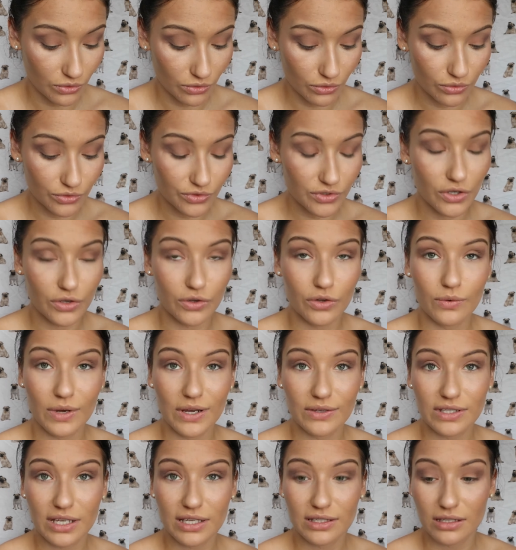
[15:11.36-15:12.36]
Also, who
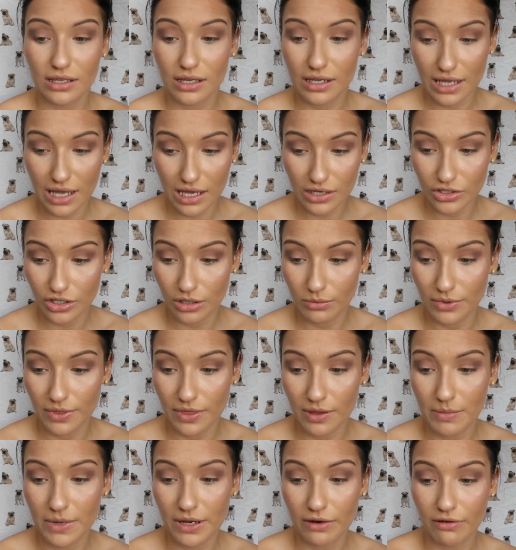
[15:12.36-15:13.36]
else has ketchup
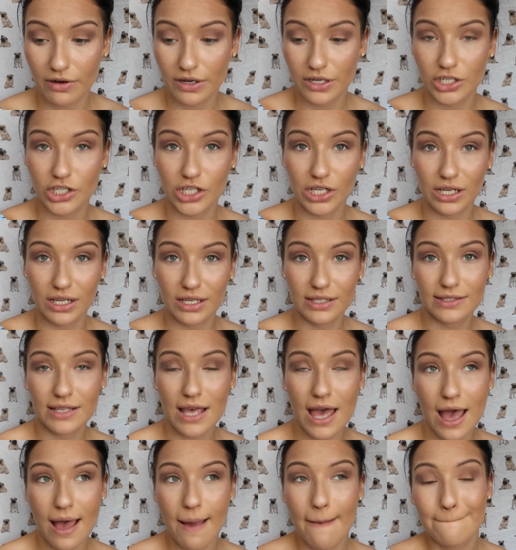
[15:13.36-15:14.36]
with the macaroni cheese?
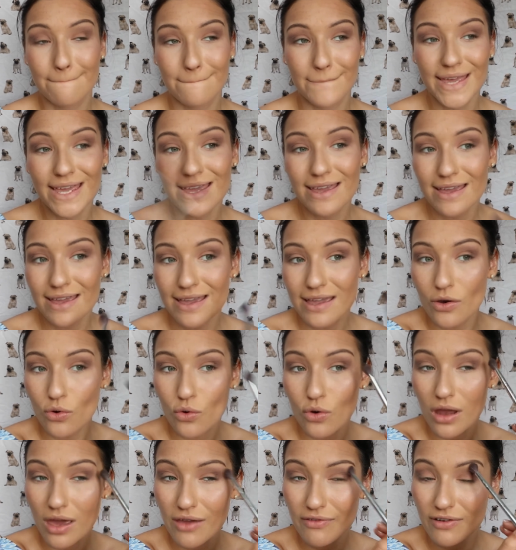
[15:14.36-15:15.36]
Me,
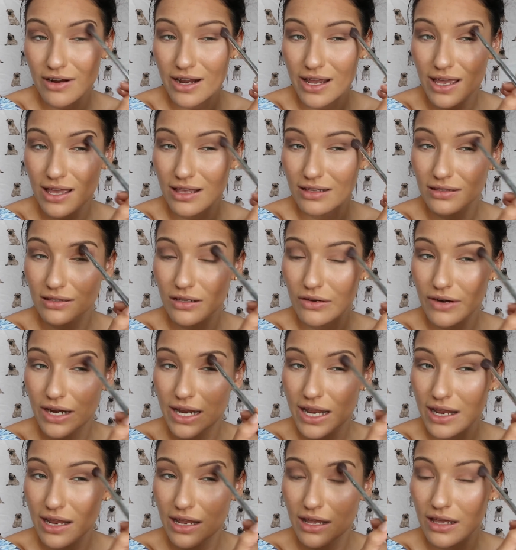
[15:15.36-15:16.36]
all over it.
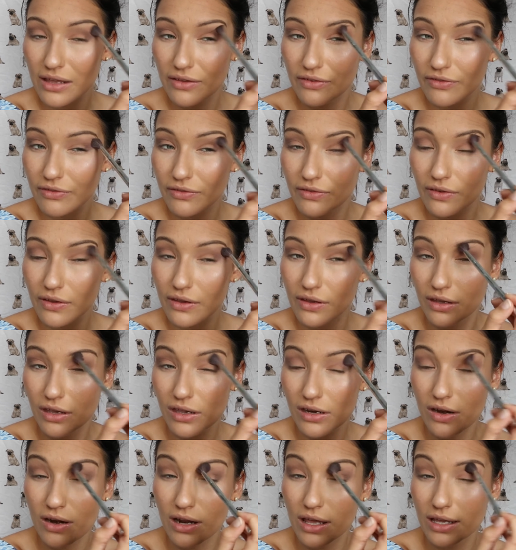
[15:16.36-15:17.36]
Sorry if
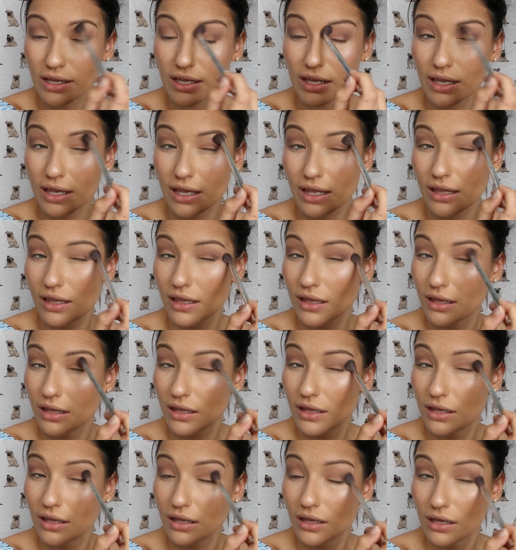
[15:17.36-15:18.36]
you don't like it.
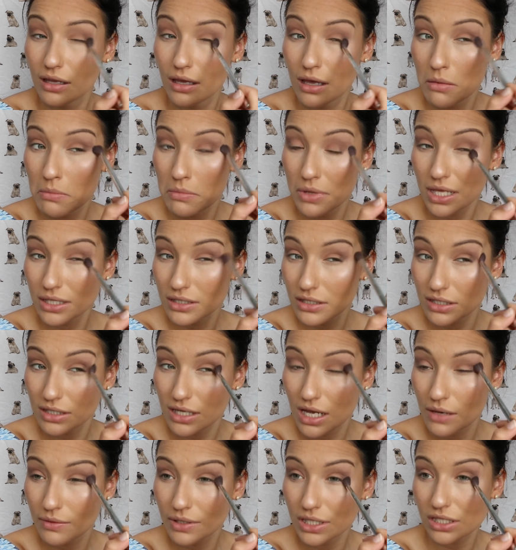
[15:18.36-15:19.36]
That's
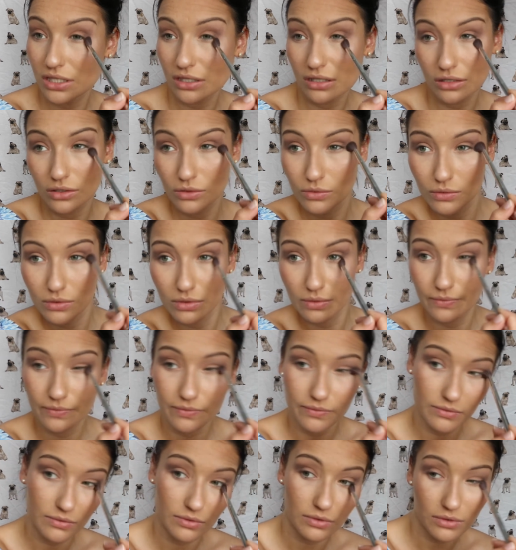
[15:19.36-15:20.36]
just how I do,
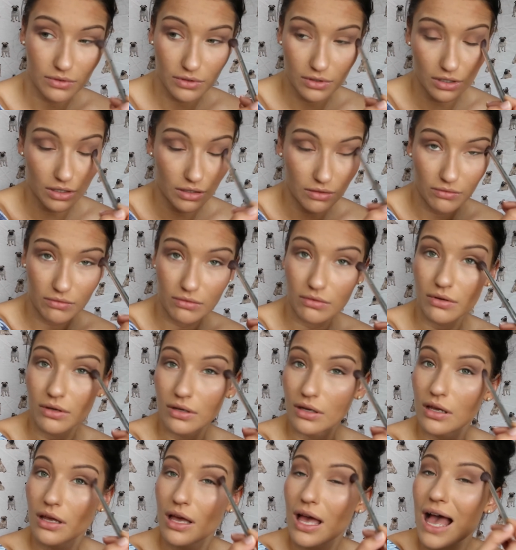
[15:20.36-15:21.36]
you know?
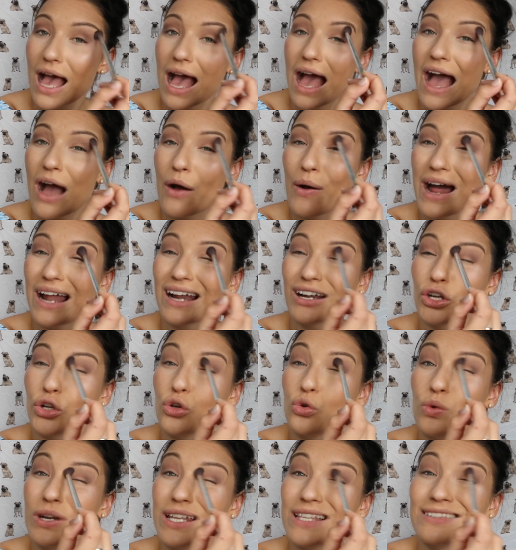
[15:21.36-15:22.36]
How I
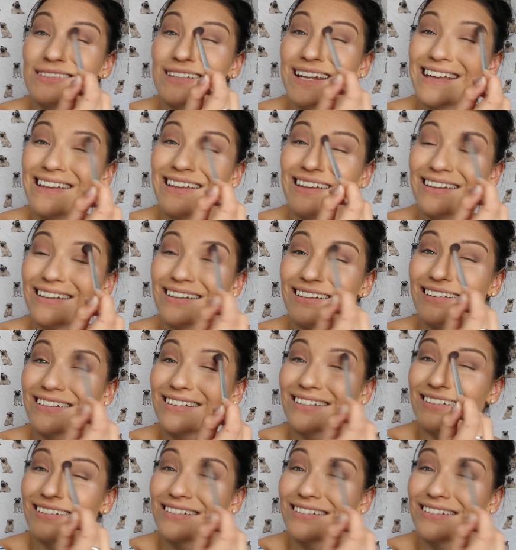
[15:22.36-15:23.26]
do this thing.